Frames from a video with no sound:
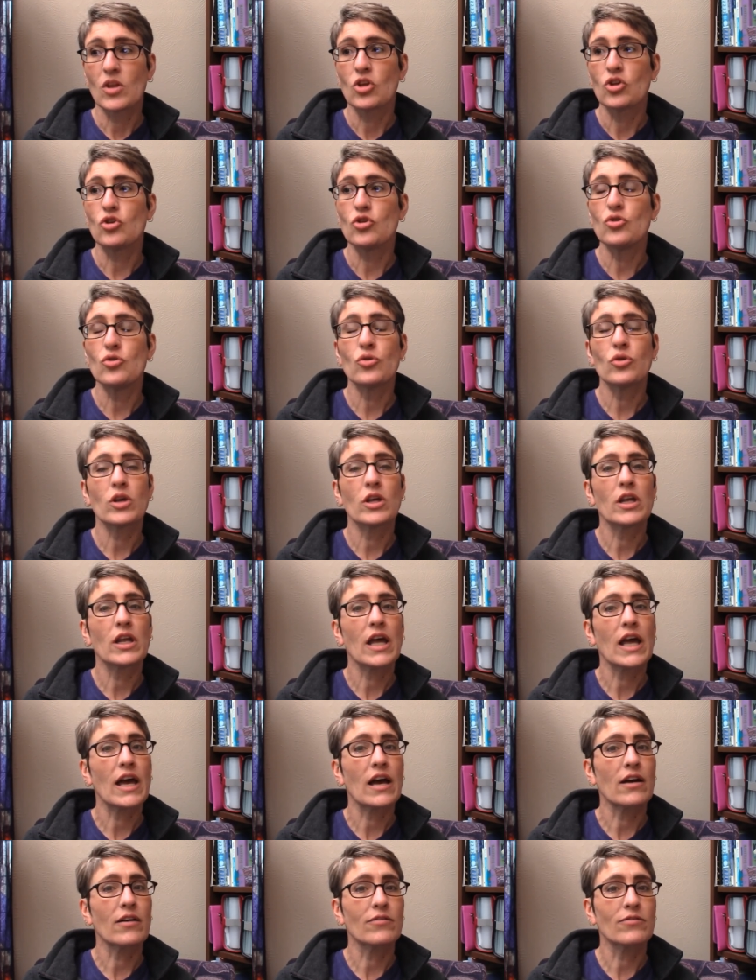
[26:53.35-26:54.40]
You can
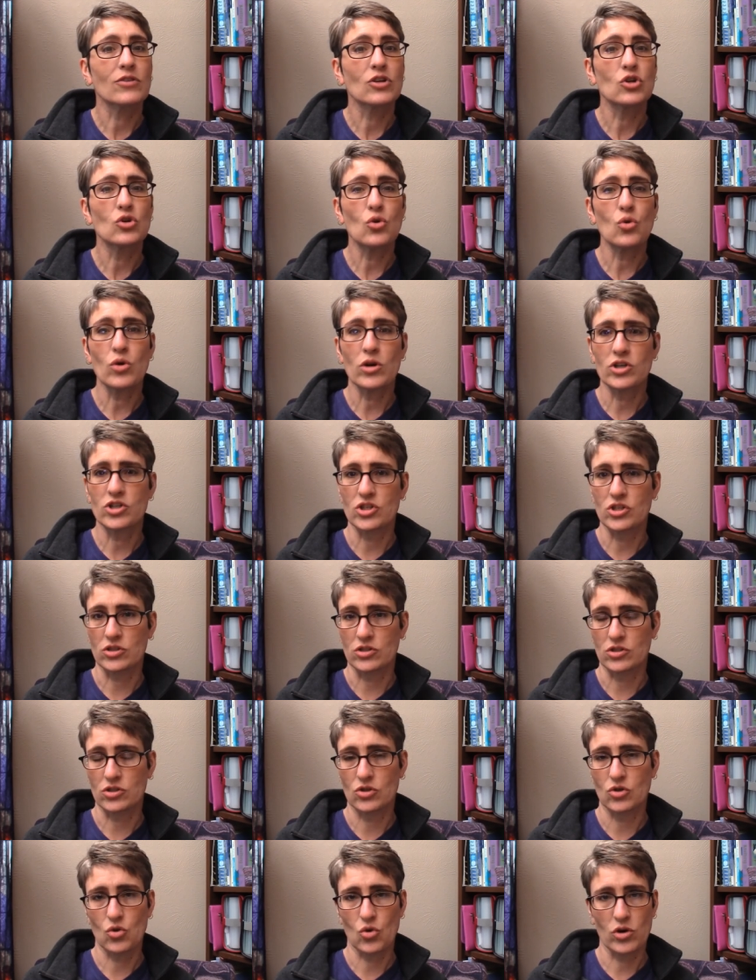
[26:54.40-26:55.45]
have
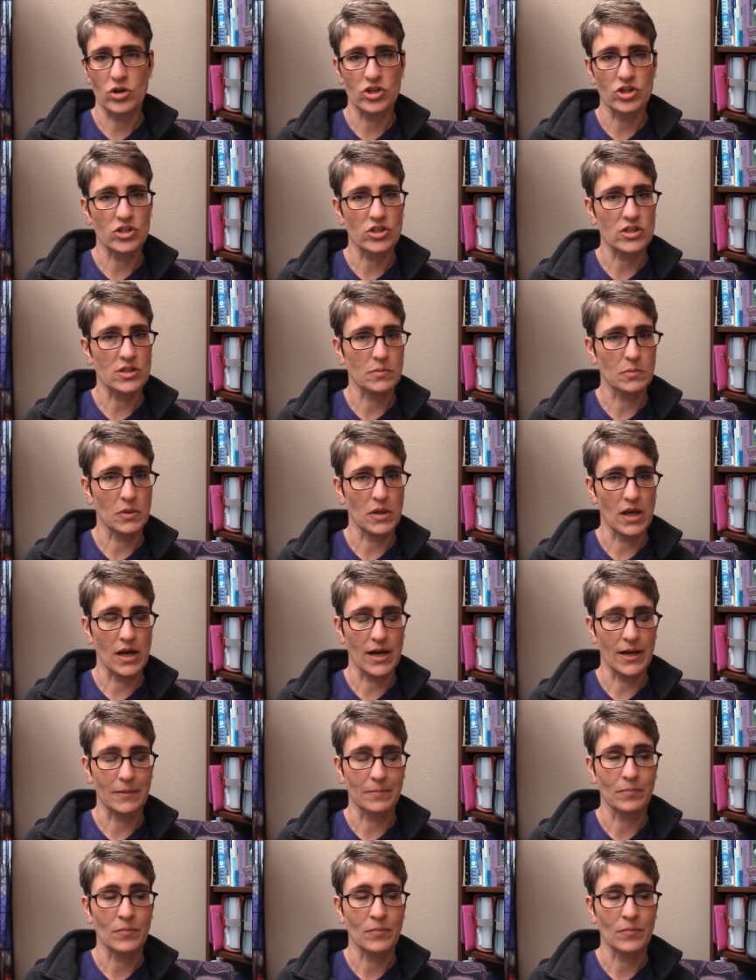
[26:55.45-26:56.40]
gorgeous, gorgeous supply.